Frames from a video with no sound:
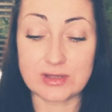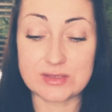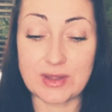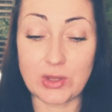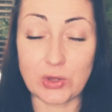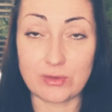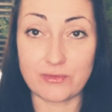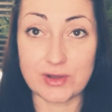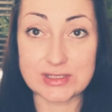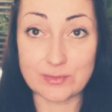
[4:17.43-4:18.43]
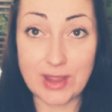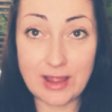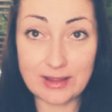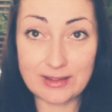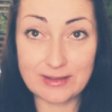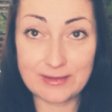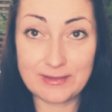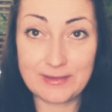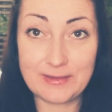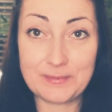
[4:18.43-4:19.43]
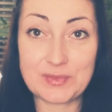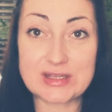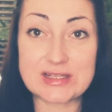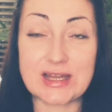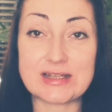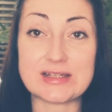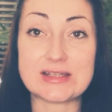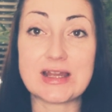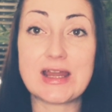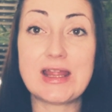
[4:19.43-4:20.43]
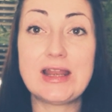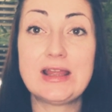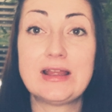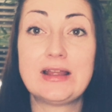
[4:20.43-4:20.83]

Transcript: expansion front to back, side to side,